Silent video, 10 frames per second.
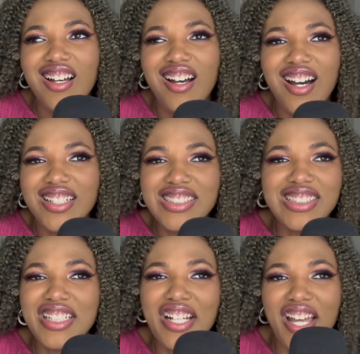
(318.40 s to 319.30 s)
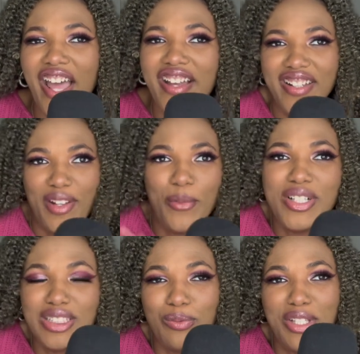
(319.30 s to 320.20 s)
honestly, it
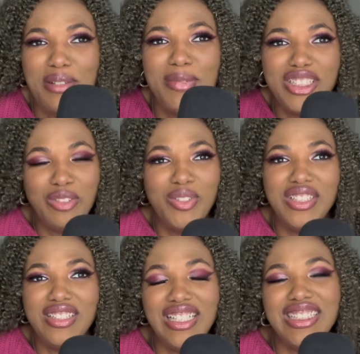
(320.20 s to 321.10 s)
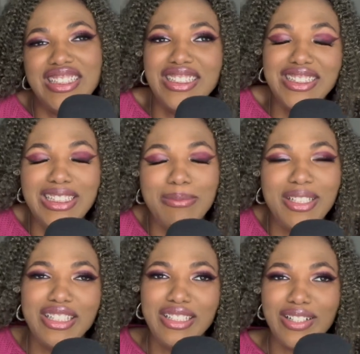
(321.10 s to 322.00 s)
wasn't really much of a lesson to
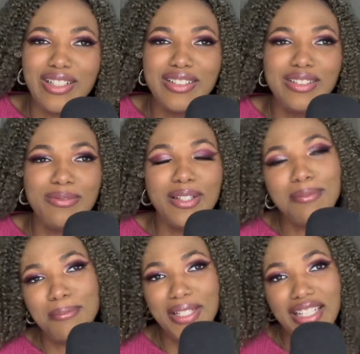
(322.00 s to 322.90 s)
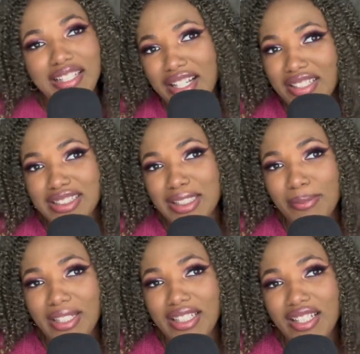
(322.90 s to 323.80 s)
be learned, if I'm being honest,
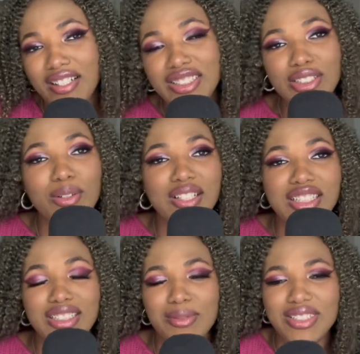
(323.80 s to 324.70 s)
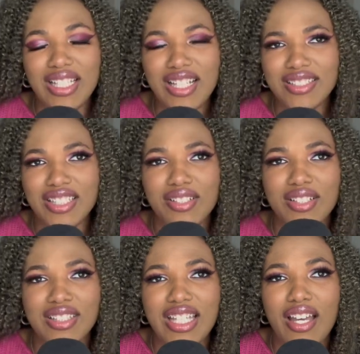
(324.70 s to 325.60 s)
completely honest, or at least it wasn't
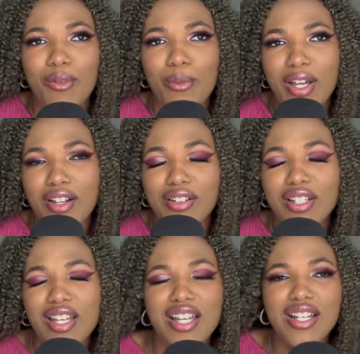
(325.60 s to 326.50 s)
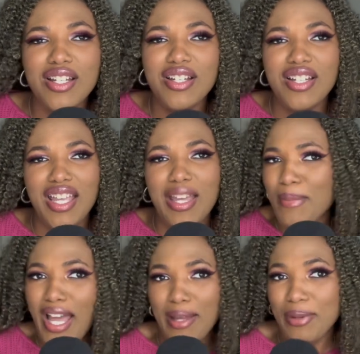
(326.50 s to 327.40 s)
executed that well,
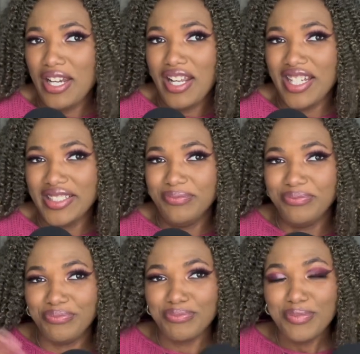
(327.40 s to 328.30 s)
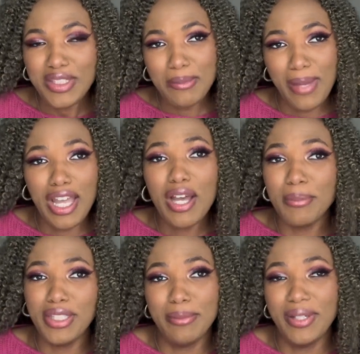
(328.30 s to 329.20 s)
in my opinion, my
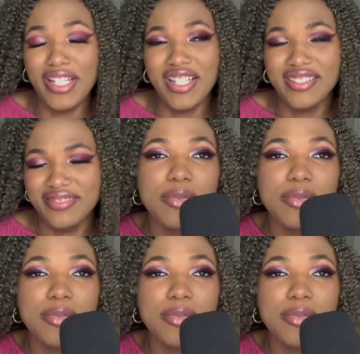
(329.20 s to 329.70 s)
humble opinion.